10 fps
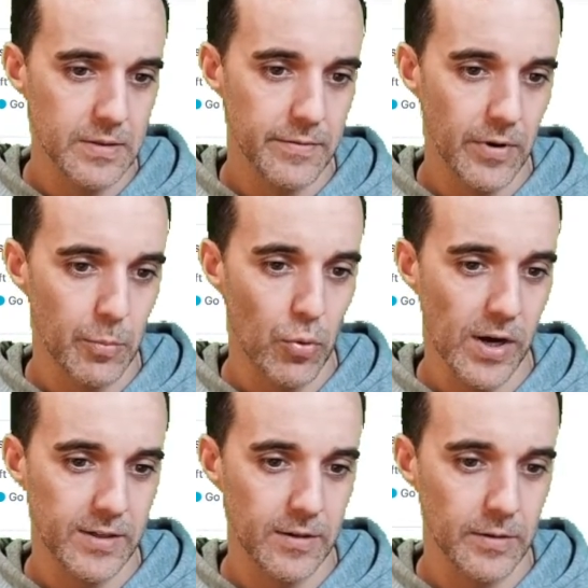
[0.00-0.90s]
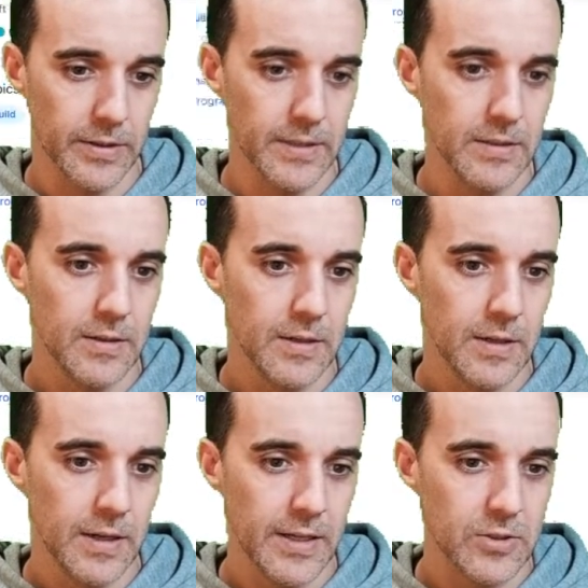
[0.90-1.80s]
very practically,
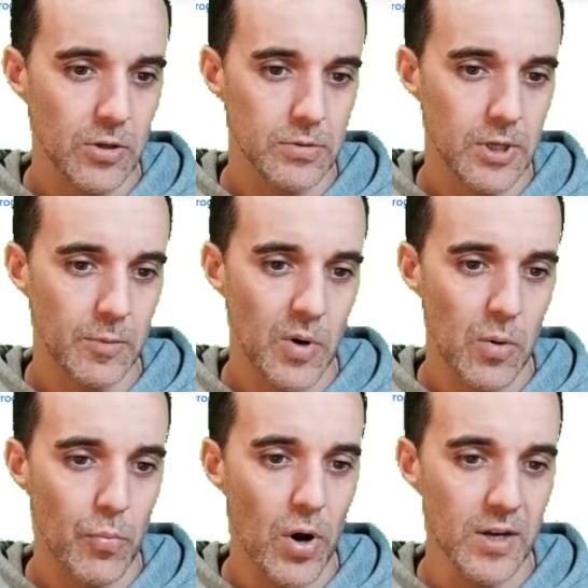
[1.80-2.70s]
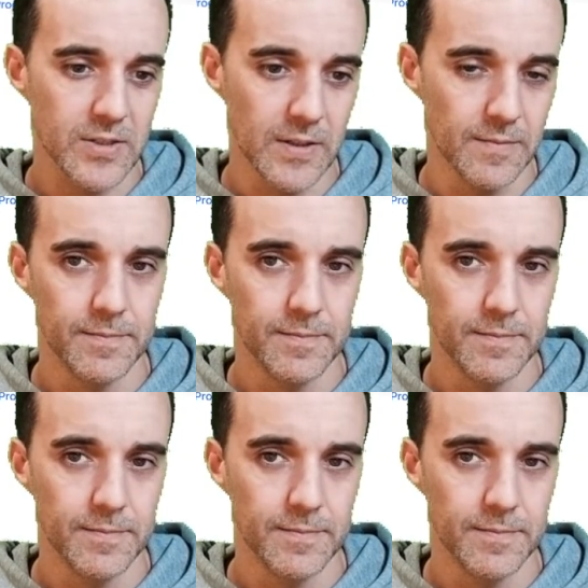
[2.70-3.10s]
is called Kamal Proxy.